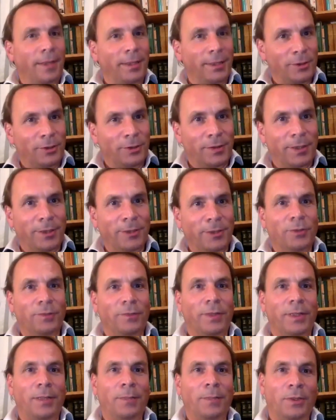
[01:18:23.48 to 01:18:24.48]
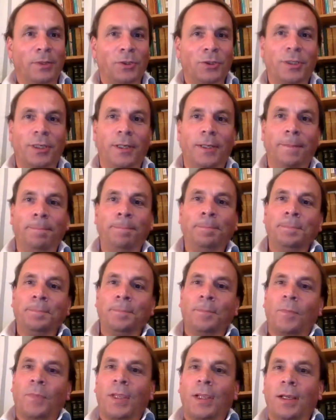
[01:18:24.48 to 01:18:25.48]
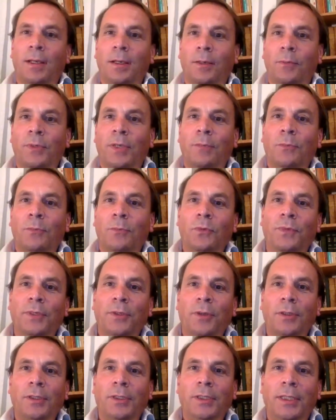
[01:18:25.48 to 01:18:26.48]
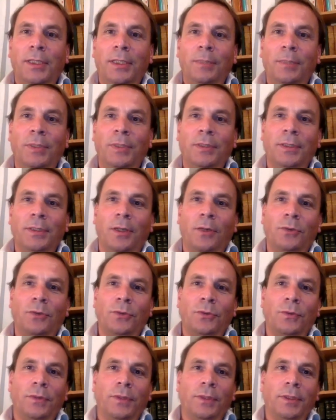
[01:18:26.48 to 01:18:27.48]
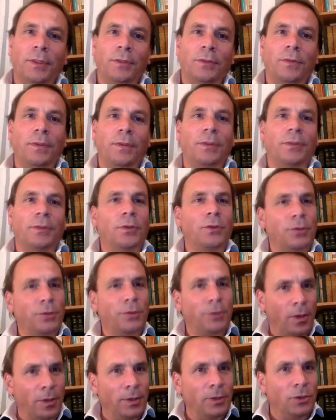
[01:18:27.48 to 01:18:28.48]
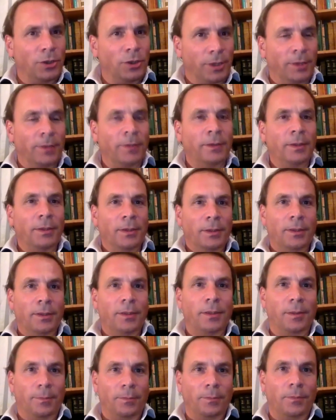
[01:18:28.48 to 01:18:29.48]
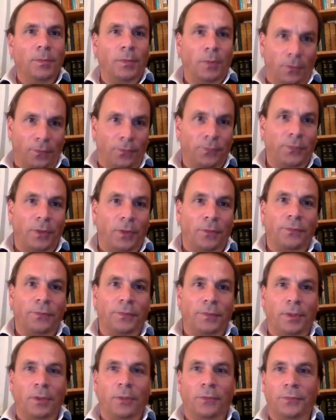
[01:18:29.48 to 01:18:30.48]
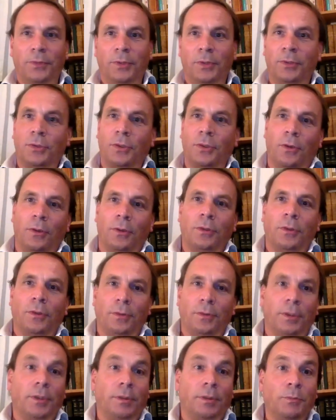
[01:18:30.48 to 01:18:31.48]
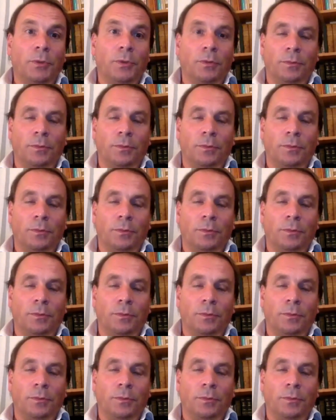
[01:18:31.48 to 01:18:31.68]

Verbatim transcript: Thank, thank you very much. Um, we are moving on a little bit now to the to the sociology um, of, of, of your talk on the,